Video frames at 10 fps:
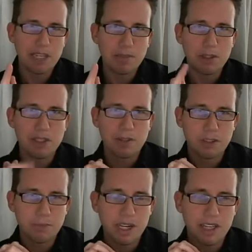maybe I could
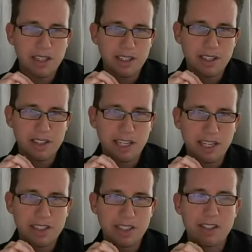put you on the spot here,
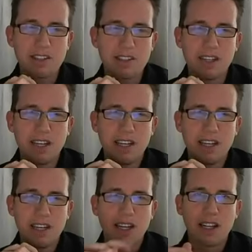Alexia, since
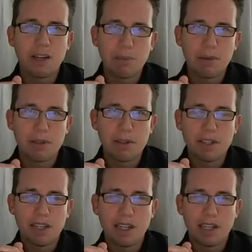a lot of
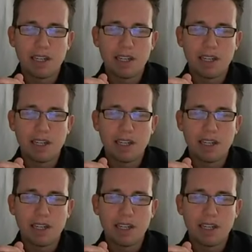people